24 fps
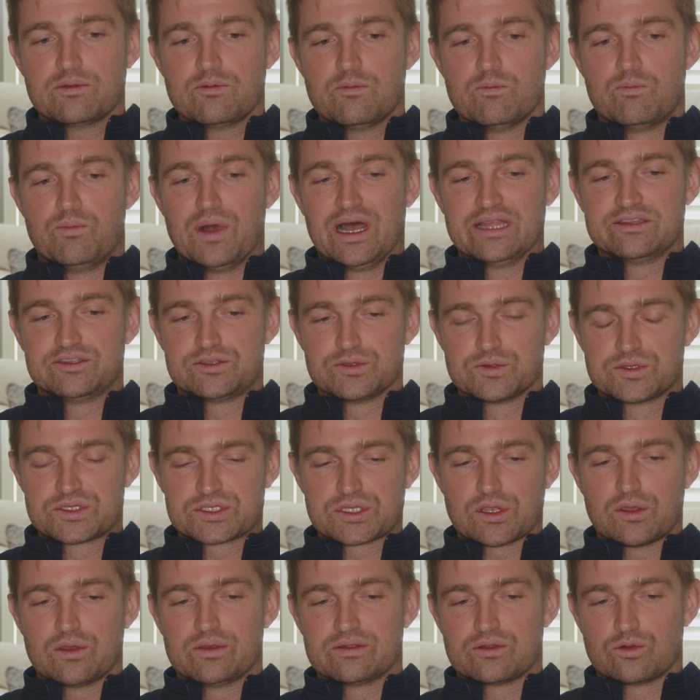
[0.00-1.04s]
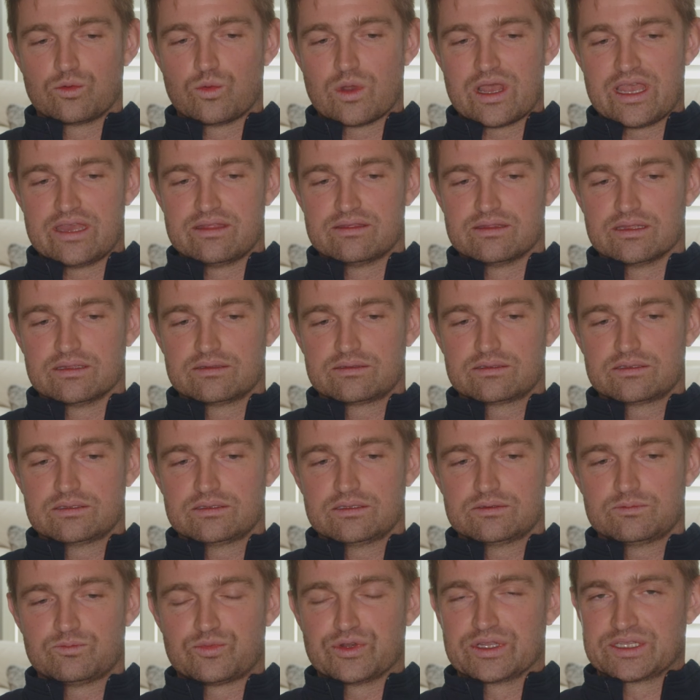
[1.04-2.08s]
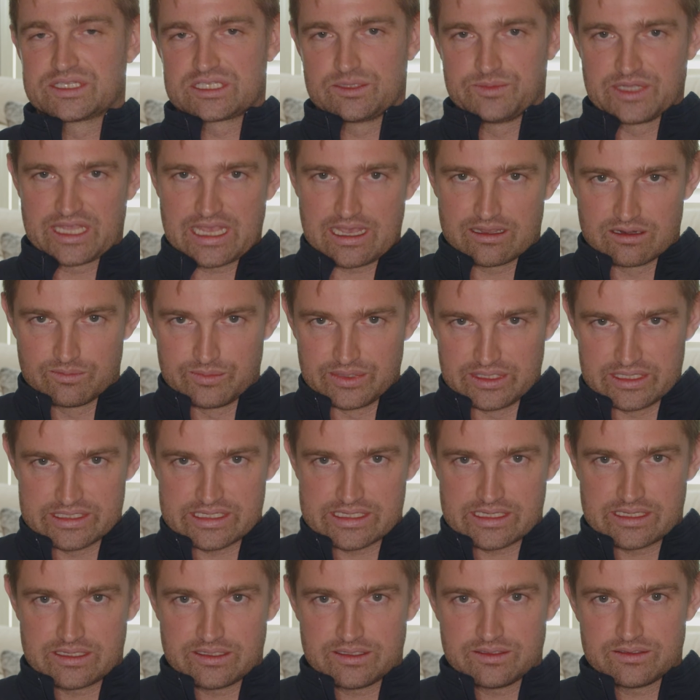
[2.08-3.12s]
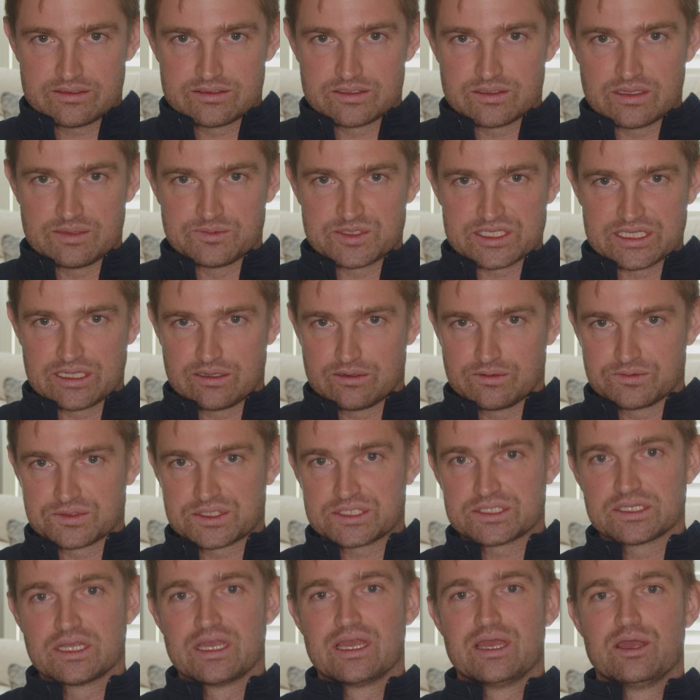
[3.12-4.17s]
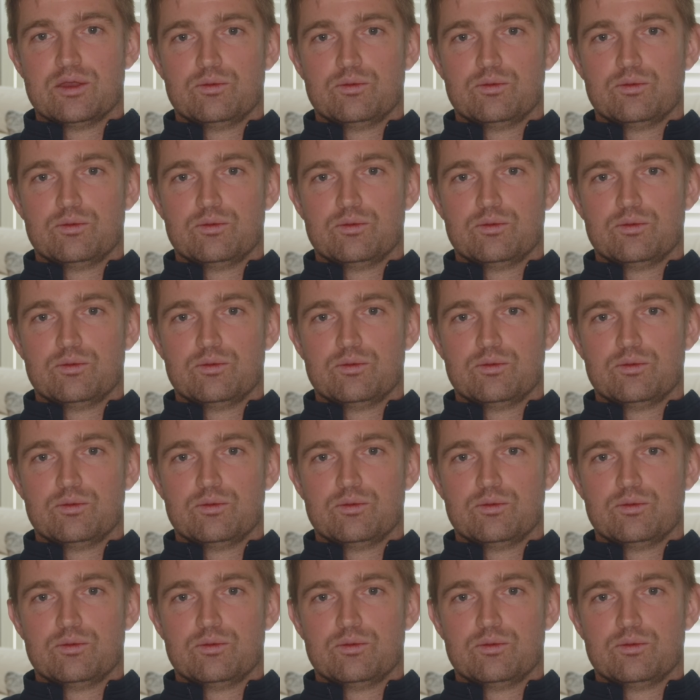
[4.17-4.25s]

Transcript: but do so in a way that brings some accountability to themselves,